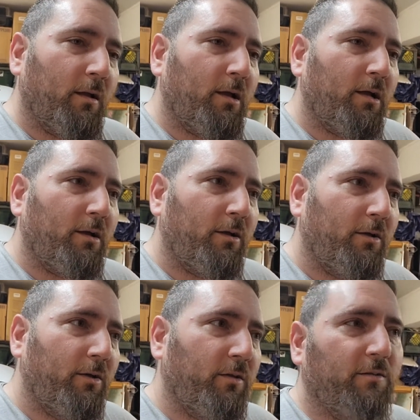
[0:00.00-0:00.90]
to
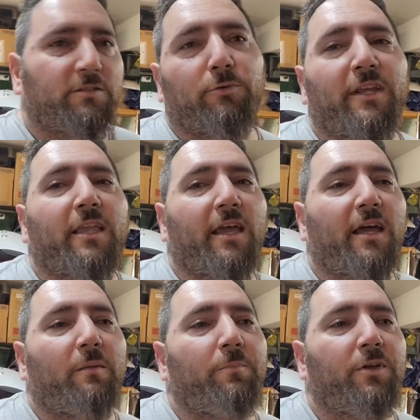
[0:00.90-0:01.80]

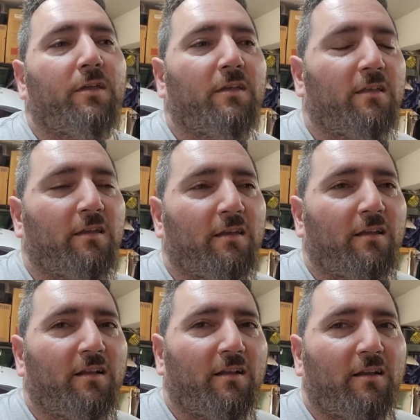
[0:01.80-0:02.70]
recap,
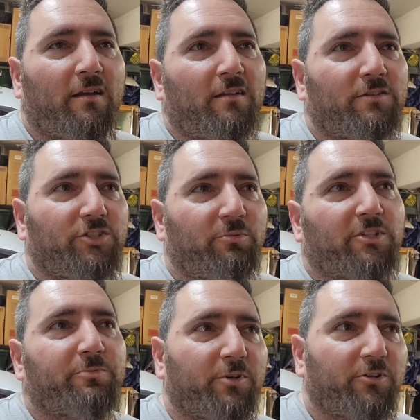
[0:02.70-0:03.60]
too
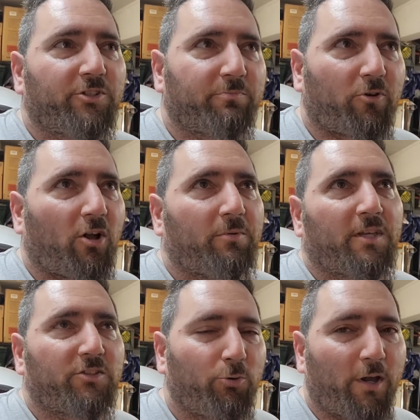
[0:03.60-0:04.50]
much boost,
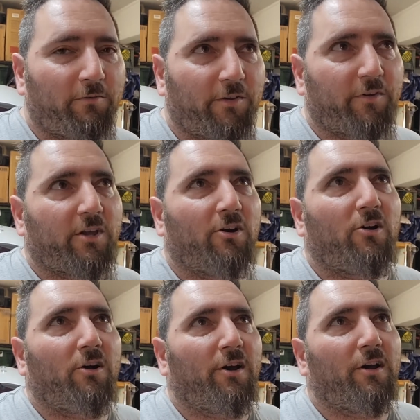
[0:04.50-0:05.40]
probably too heavy of a
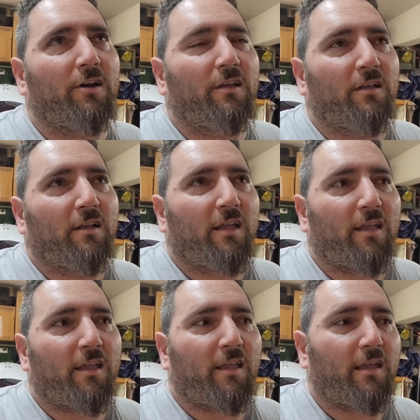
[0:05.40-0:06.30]
car,
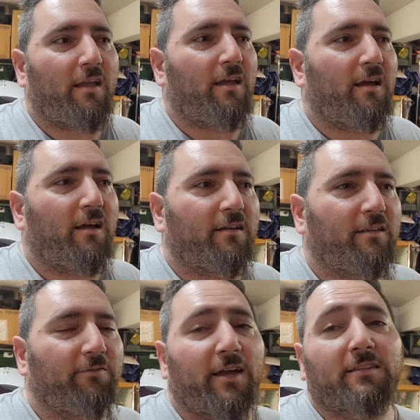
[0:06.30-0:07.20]

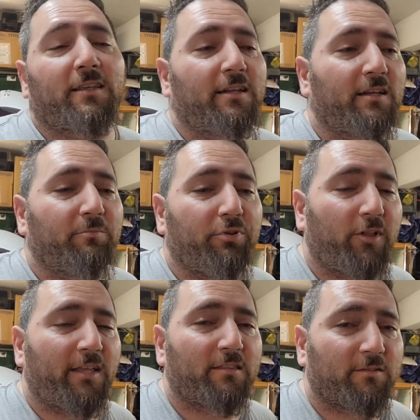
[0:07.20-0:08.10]
and the fact that I didn't
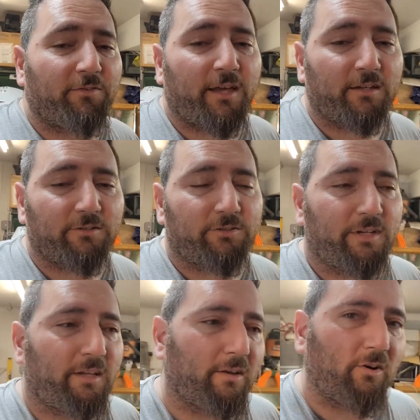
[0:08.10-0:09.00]
plate the
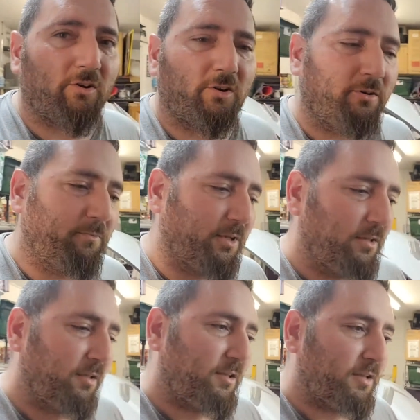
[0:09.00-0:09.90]
factory arm
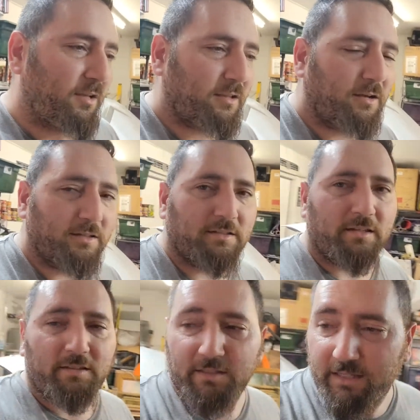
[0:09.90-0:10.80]
caused
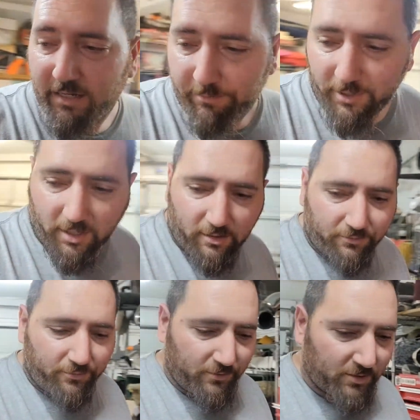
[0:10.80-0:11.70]
it to snap
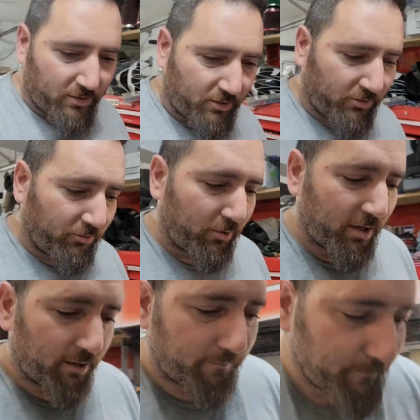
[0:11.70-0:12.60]
off. So you
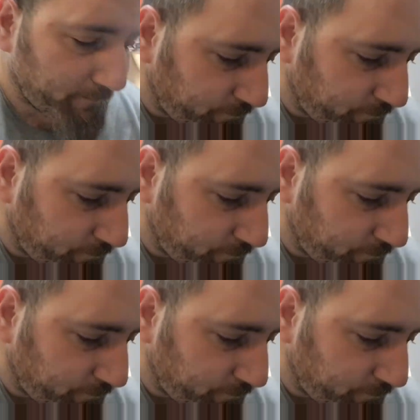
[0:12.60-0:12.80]
get